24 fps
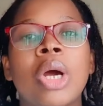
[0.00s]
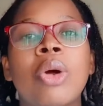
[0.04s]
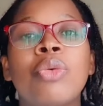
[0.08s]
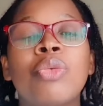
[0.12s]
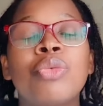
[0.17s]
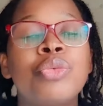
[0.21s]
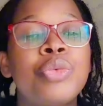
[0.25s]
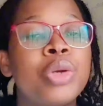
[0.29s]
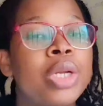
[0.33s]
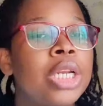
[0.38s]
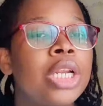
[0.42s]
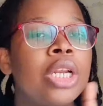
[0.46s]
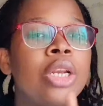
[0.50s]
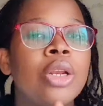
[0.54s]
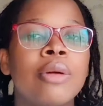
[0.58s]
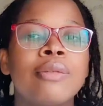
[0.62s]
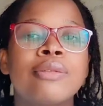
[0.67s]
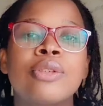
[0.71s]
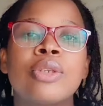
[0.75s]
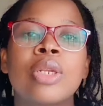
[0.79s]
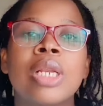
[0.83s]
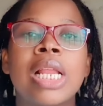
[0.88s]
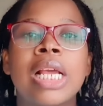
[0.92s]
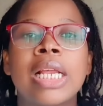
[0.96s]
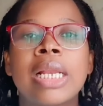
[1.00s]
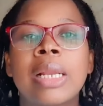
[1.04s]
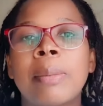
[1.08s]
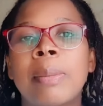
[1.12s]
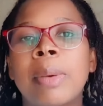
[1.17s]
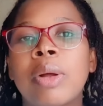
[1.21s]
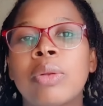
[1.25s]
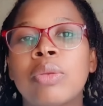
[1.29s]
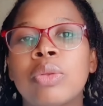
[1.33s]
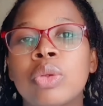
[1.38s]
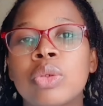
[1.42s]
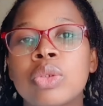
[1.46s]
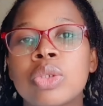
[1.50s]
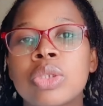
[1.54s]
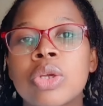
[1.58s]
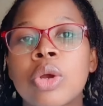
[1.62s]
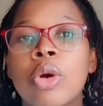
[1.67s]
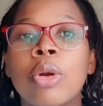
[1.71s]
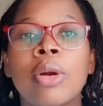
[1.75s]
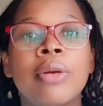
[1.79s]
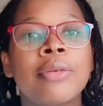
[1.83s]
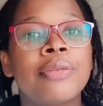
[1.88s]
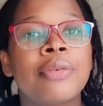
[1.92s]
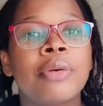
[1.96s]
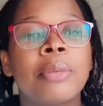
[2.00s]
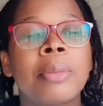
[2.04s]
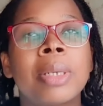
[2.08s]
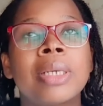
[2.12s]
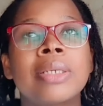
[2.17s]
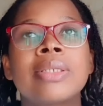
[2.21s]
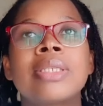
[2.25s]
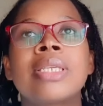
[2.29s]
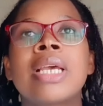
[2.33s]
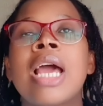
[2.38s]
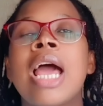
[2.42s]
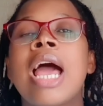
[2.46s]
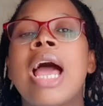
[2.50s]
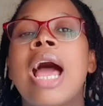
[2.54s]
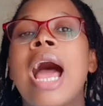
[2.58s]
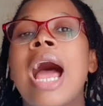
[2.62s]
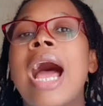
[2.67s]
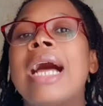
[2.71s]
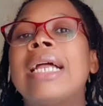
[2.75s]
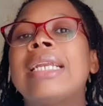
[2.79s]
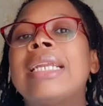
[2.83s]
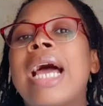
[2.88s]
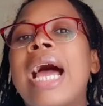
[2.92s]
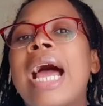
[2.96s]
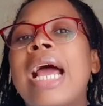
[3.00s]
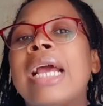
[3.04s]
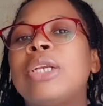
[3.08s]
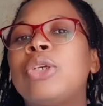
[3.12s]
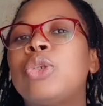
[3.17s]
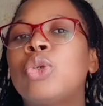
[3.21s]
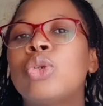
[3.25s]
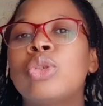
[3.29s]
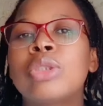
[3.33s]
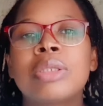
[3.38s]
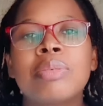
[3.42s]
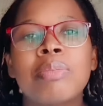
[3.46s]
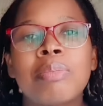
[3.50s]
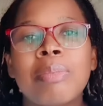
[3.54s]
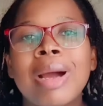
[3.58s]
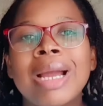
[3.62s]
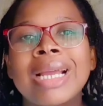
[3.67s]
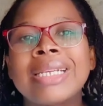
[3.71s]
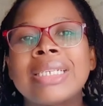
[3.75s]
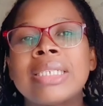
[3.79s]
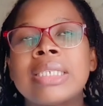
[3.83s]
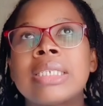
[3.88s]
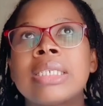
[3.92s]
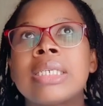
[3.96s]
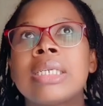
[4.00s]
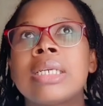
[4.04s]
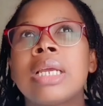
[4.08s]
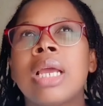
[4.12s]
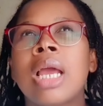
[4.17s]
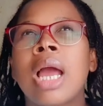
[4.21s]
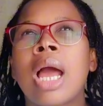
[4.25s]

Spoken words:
I would really love to learn about those coil formers, and I don't mind